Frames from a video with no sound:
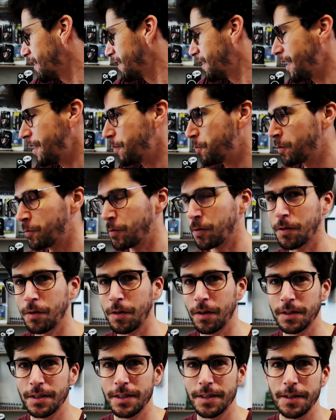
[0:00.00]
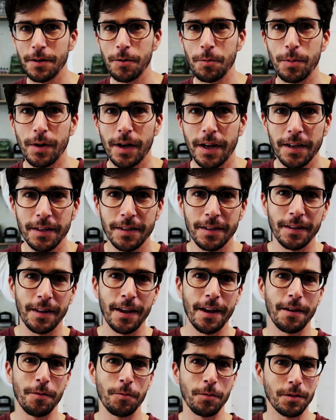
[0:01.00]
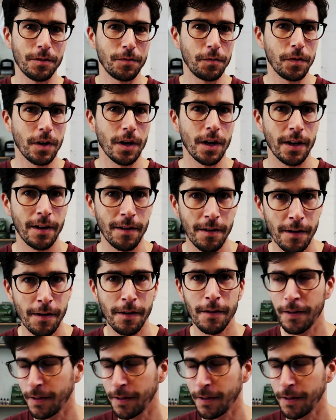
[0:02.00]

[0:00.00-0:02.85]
in the day when we were all on steel bikes and that, it was fine.